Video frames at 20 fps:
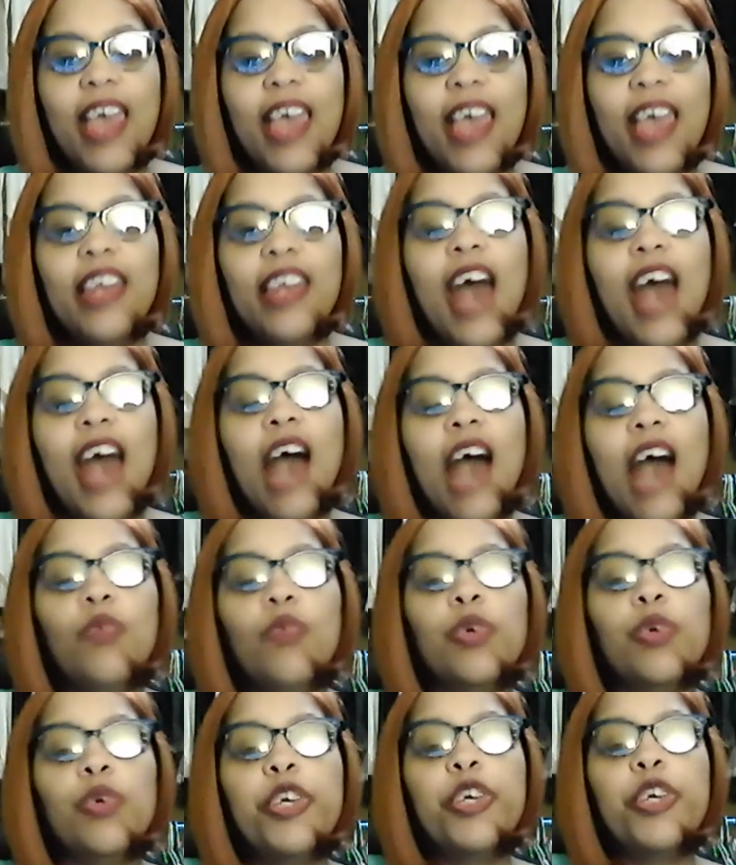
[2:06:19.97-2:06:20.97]
And I
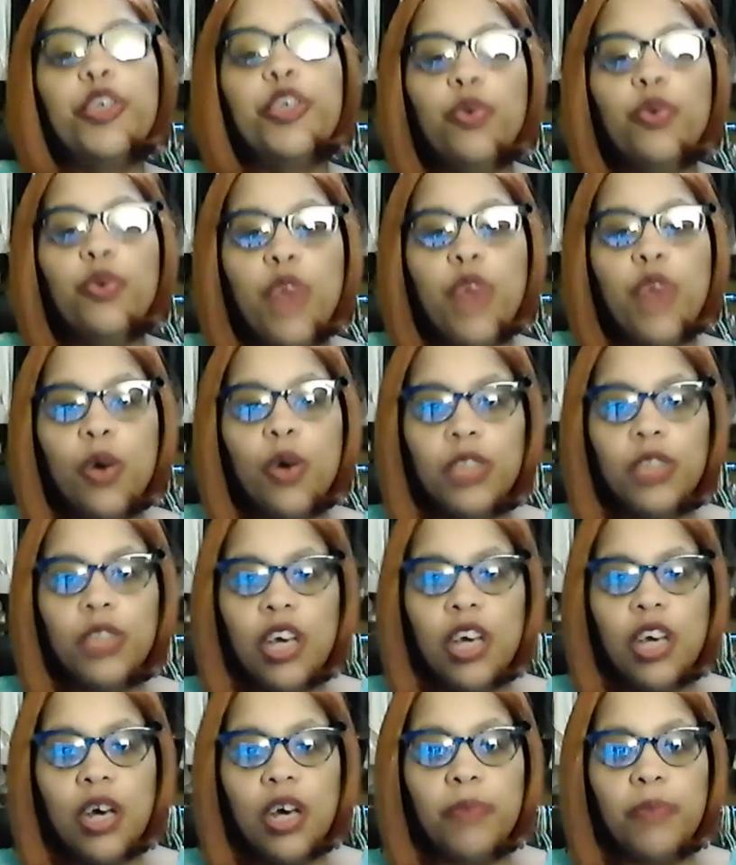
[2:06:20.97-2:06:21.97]
will cue those
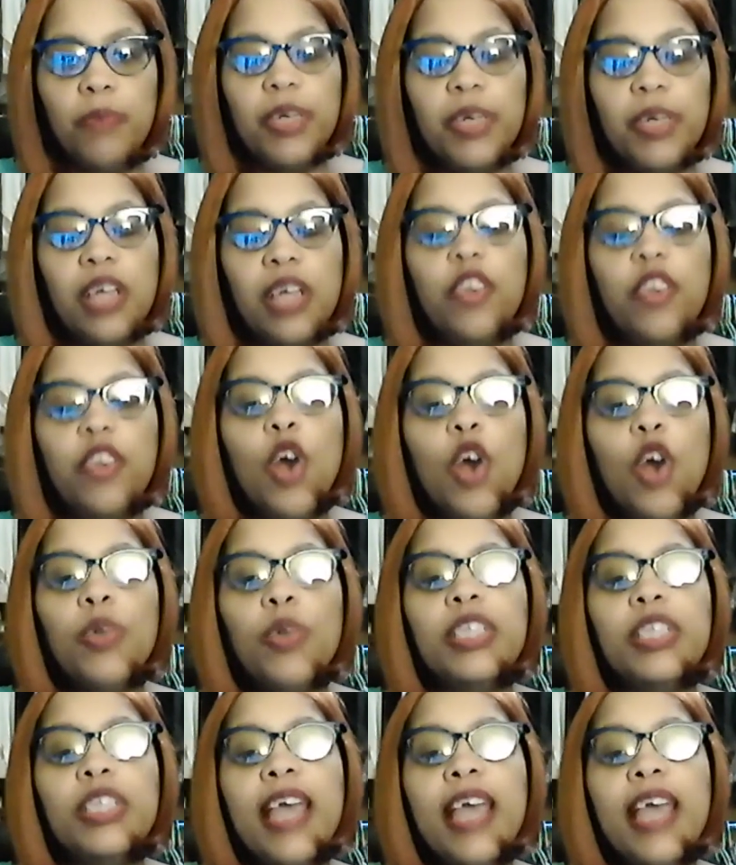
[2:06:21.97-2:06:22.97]
up because I know
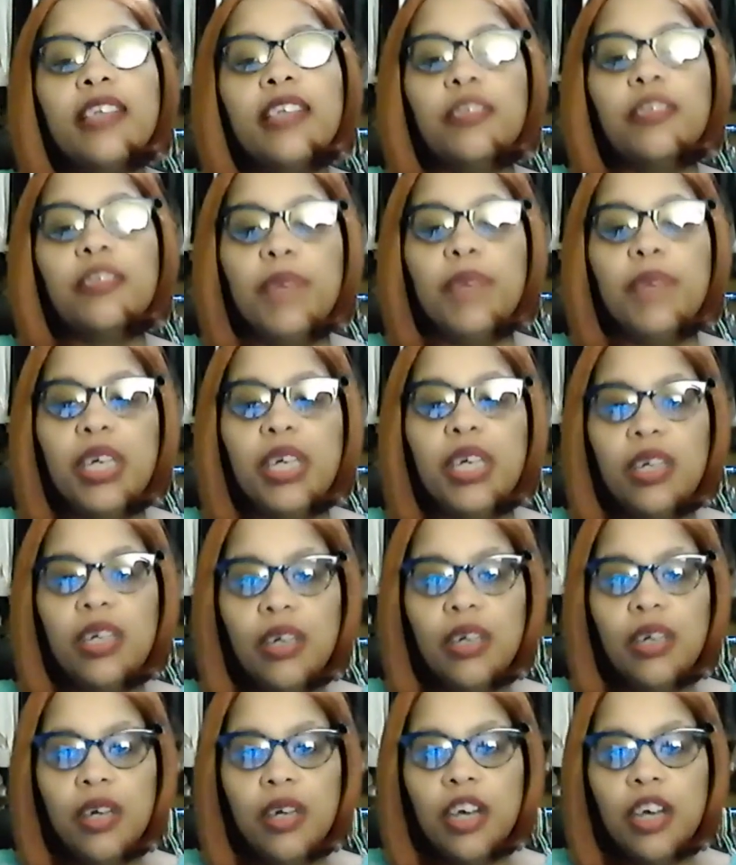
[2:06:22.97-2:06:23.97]
it takes me
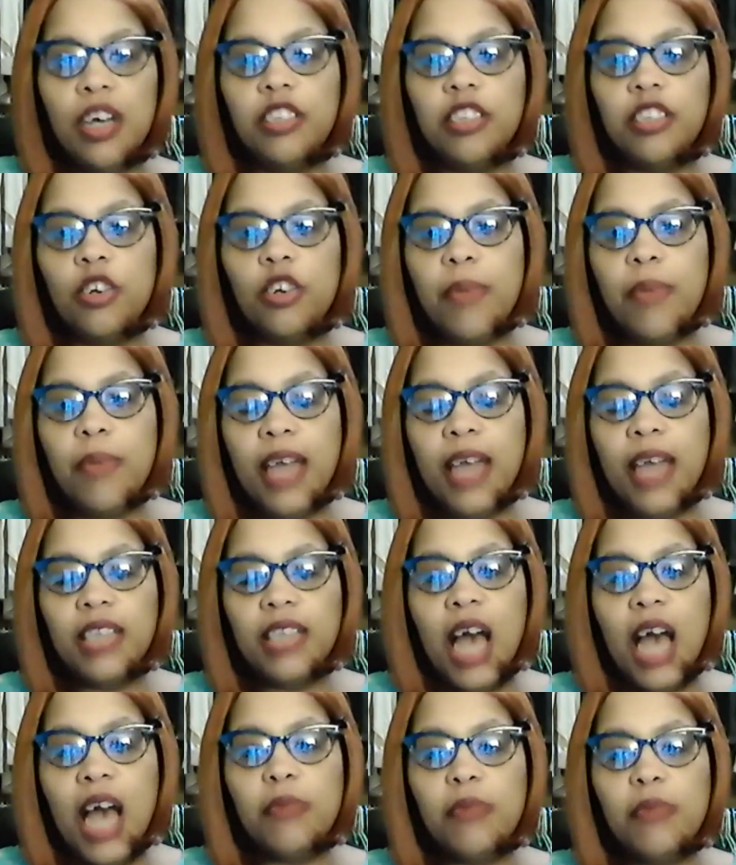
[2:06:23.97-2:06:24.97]
a certain amount of
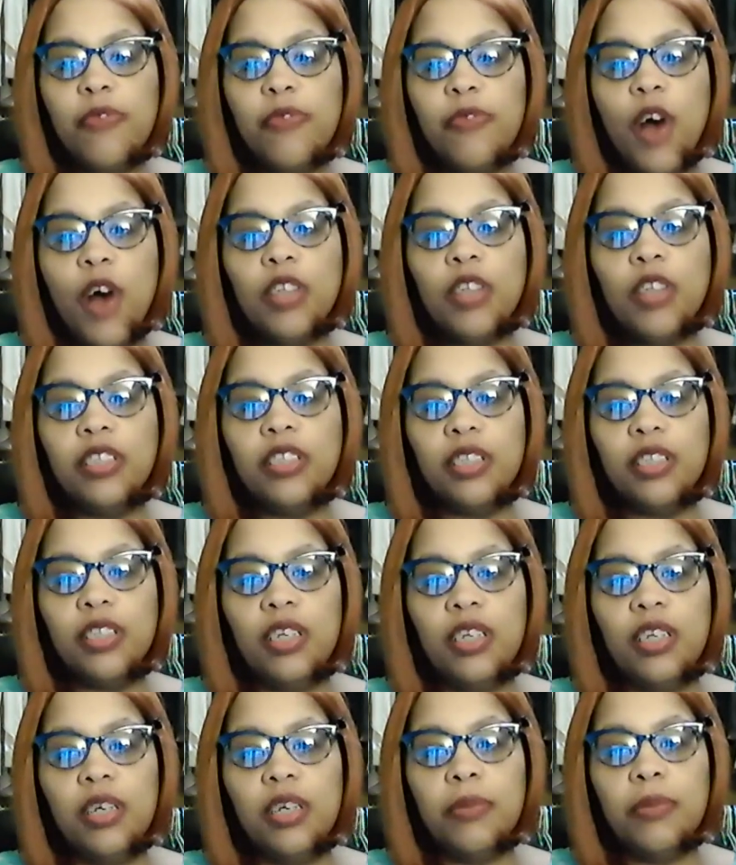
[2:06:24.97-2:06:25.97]
time to fall
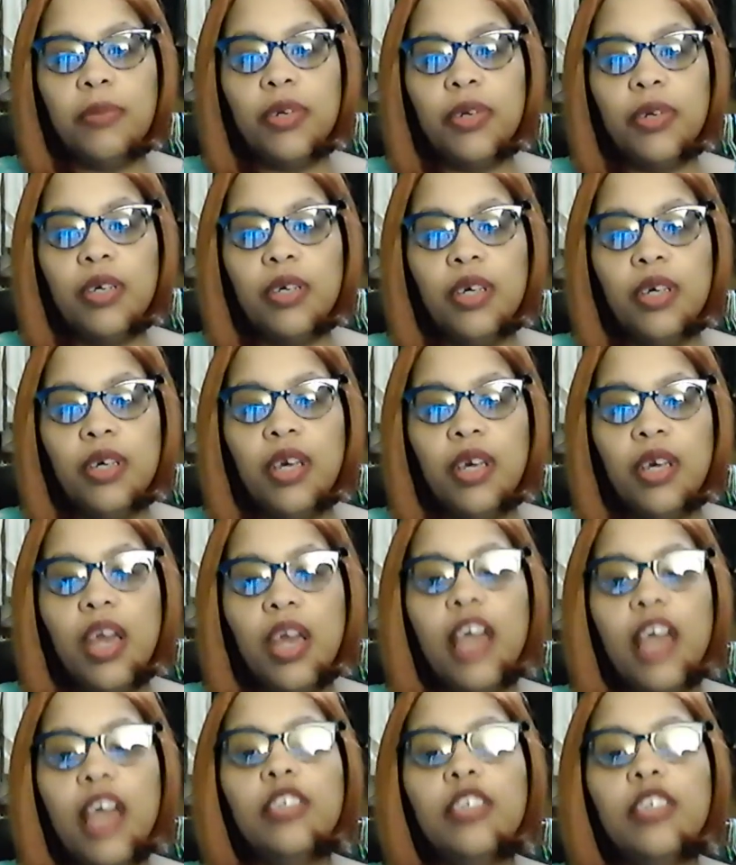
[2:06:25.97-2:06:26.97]
asleep.
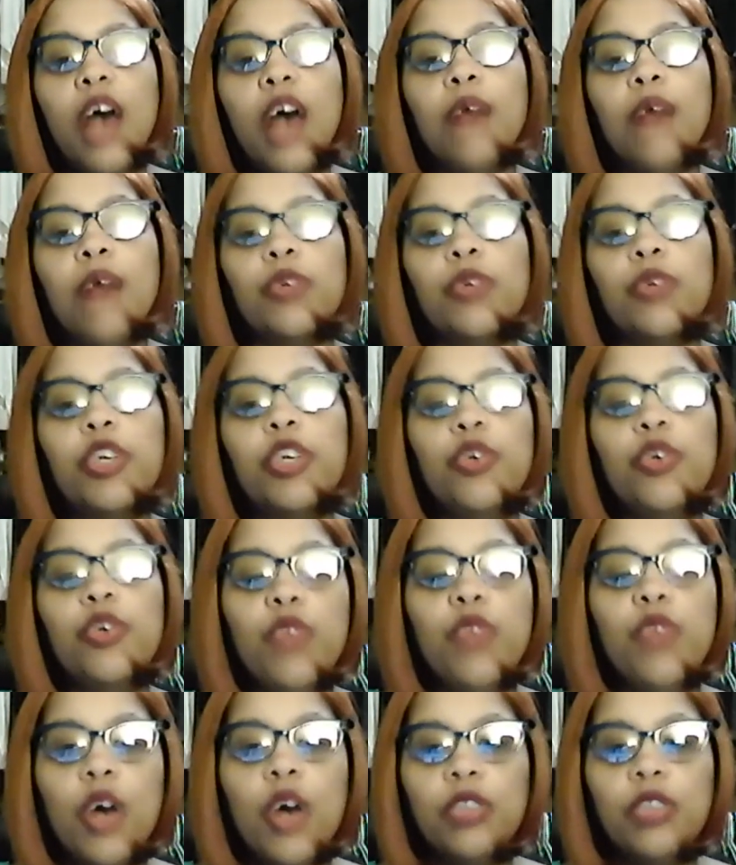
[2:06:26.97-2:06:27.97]
And so I will cue
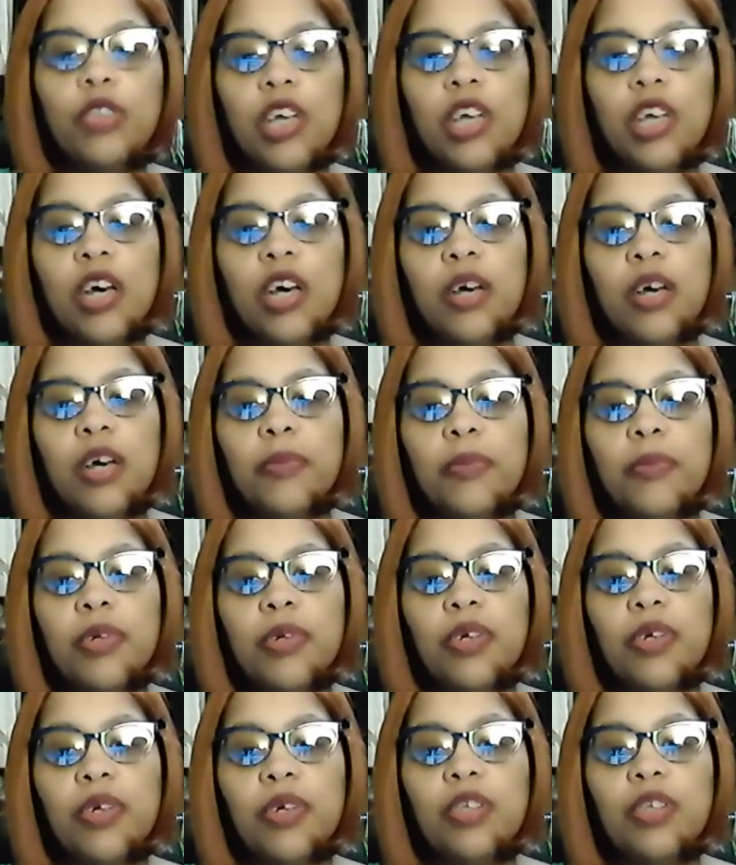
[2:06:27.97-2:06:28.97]
those up
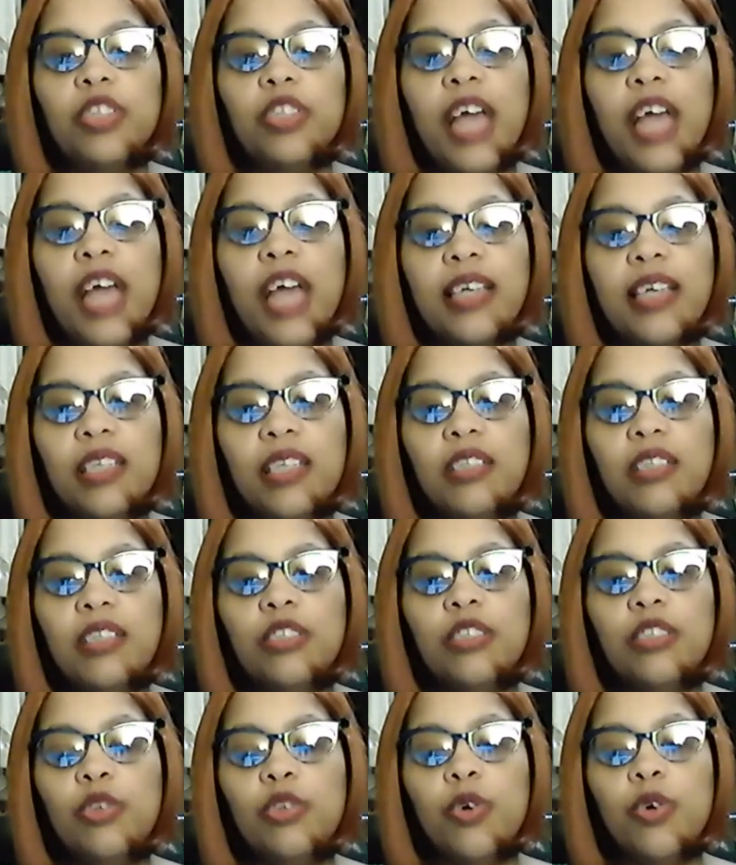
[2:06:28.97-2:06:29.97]
so I can listen
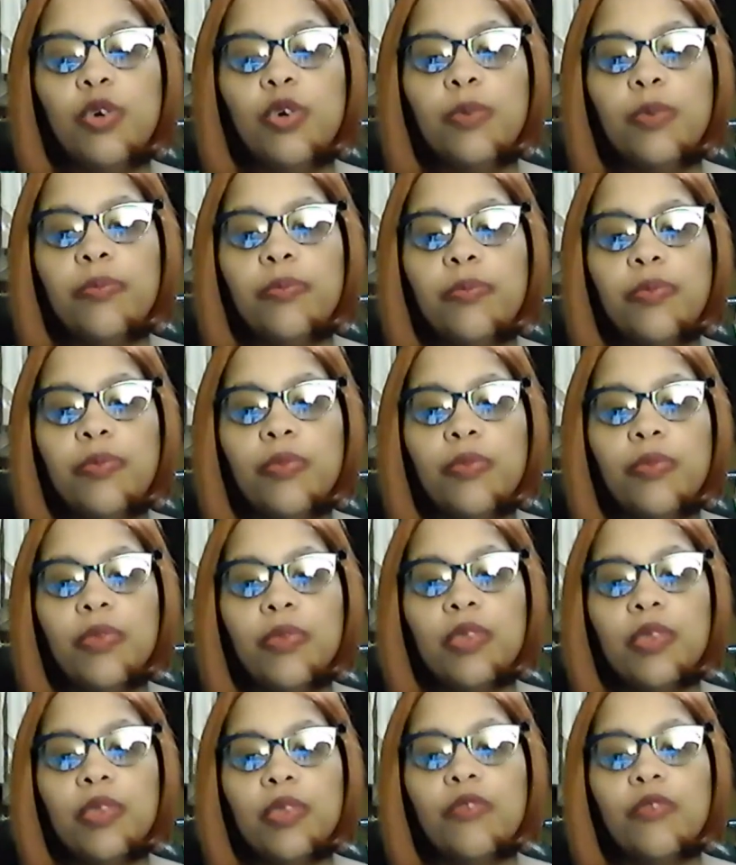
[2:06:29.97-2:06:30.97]
to them
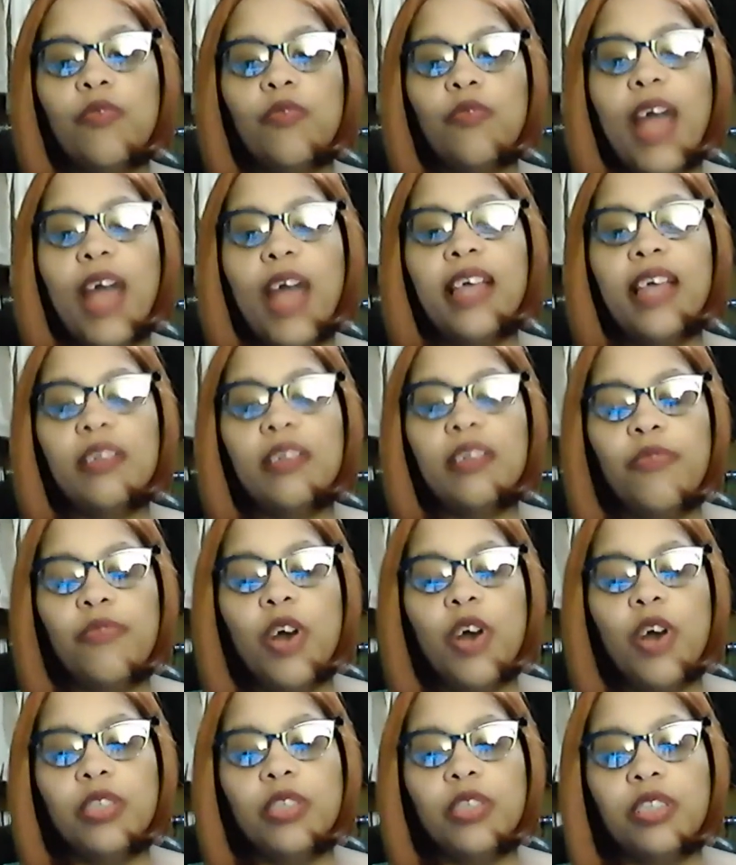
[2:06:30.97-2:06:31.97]
right as I'm
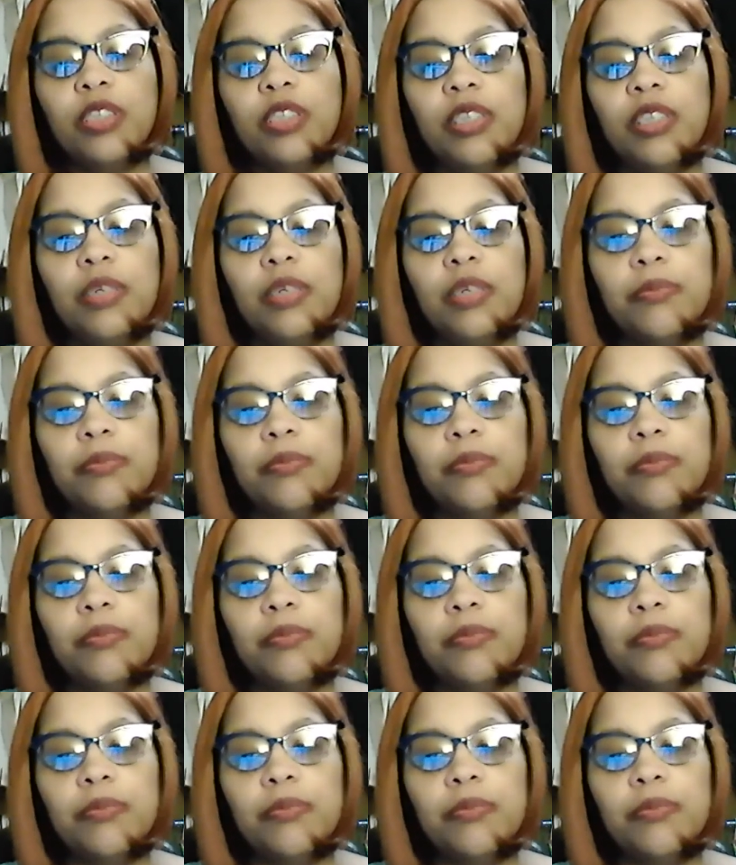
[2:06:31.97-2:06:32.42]
falling asleep.